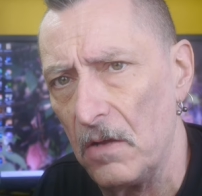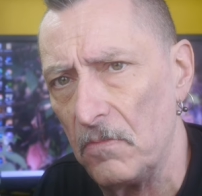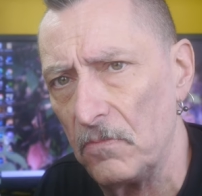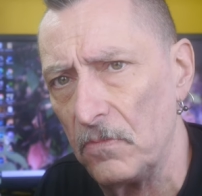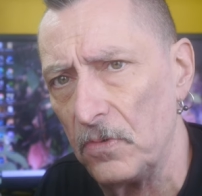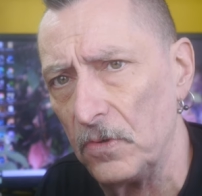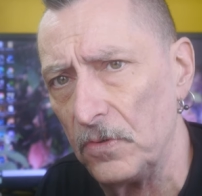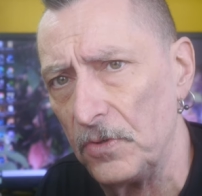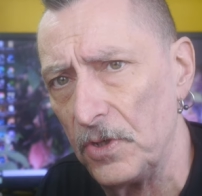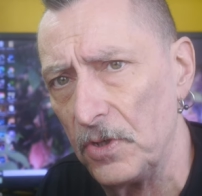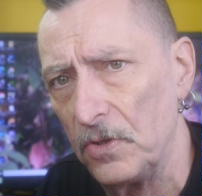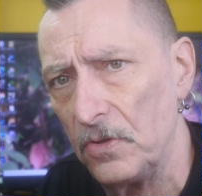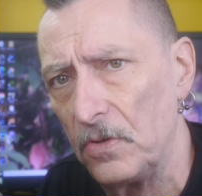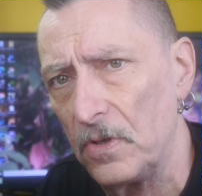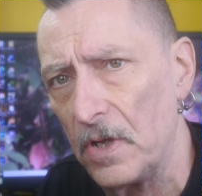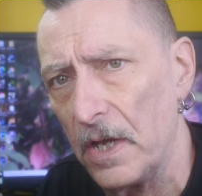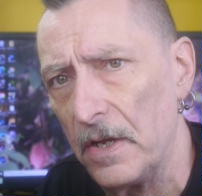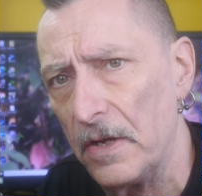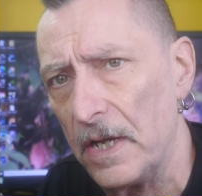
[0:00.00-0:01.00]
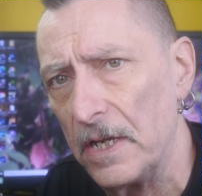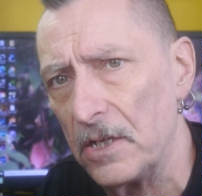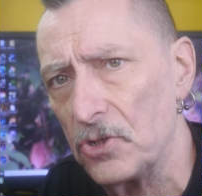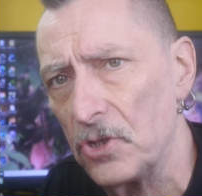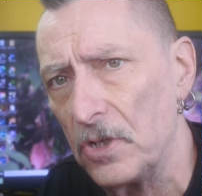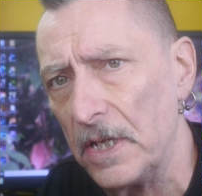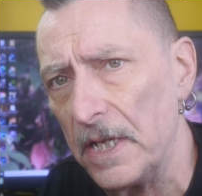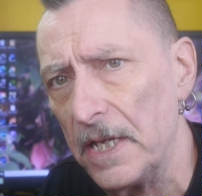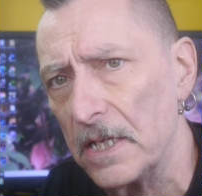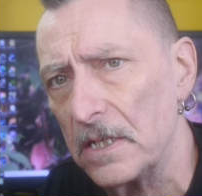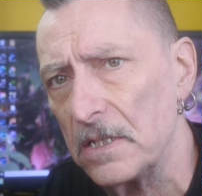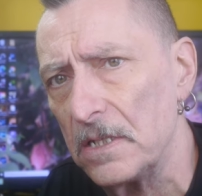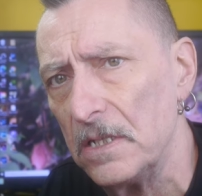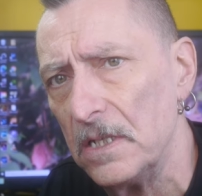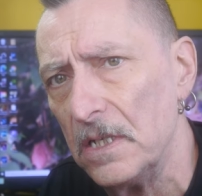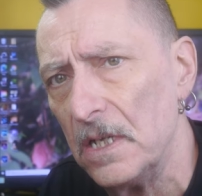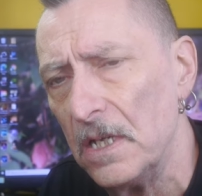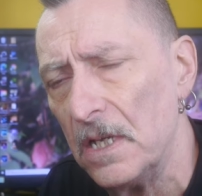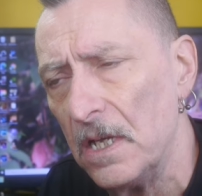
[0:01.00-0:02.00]
will do, Kodak
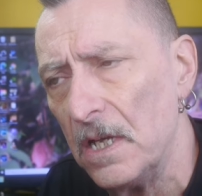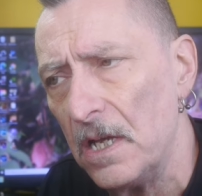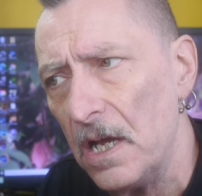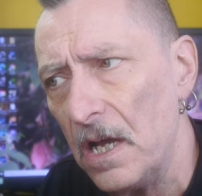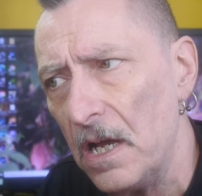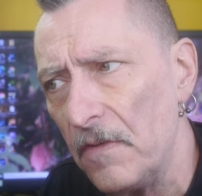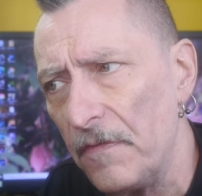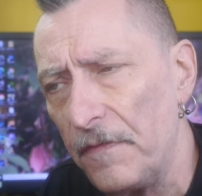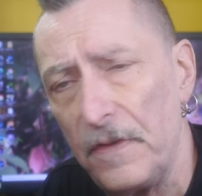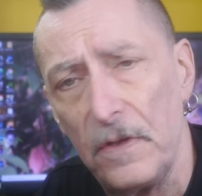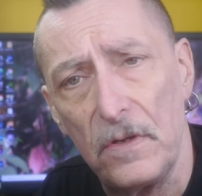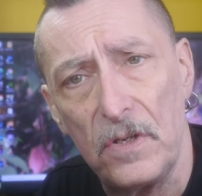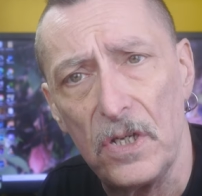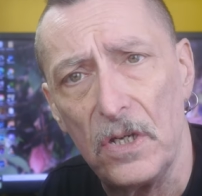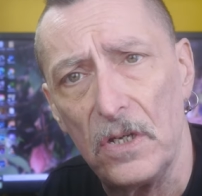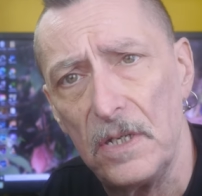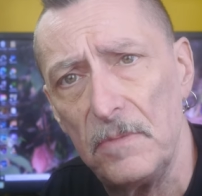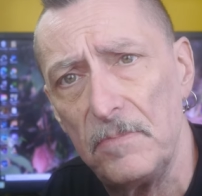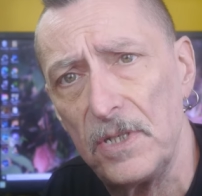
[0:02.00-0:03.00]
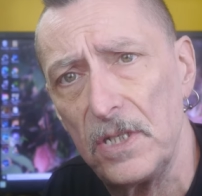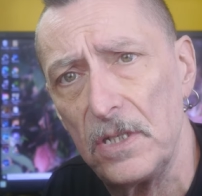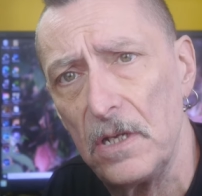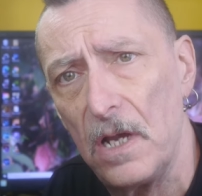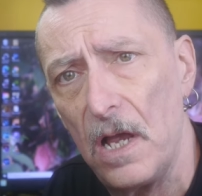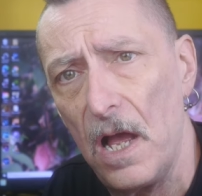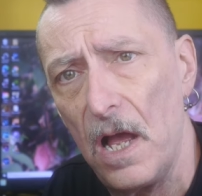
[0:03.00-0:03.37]
Tri-X, a few times.